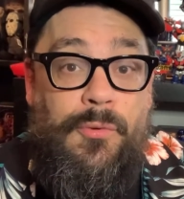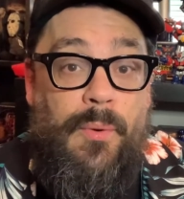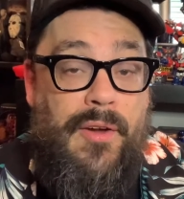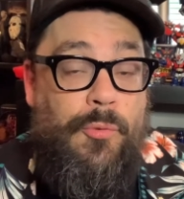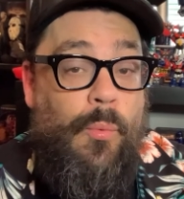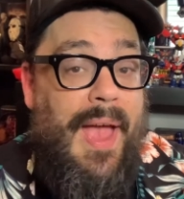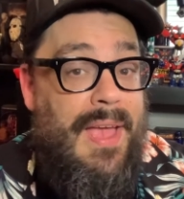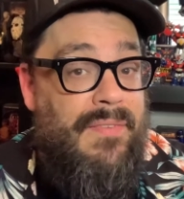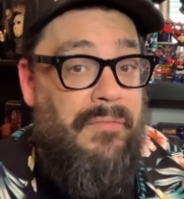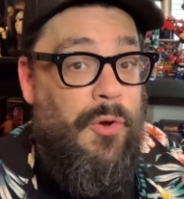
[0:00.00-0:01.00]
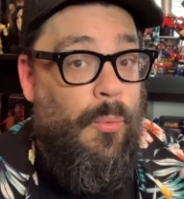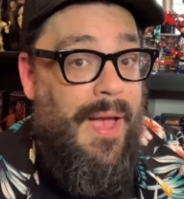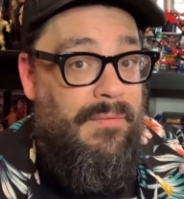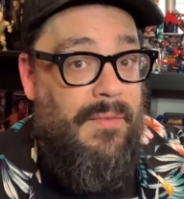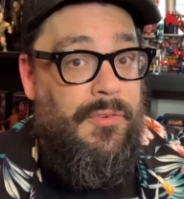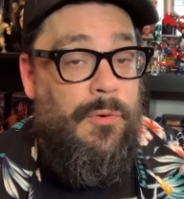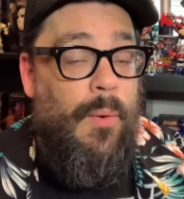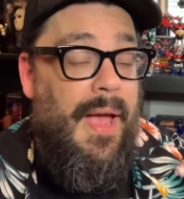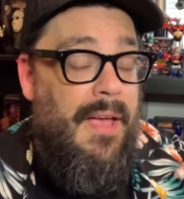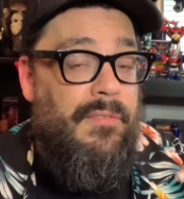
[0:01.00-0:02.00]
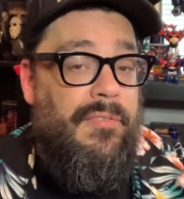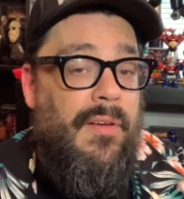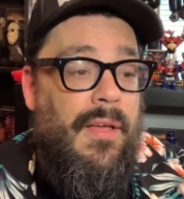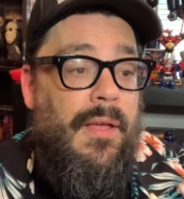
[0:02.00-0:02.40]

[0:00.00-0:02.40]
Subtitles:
where it's wave after wave after wave,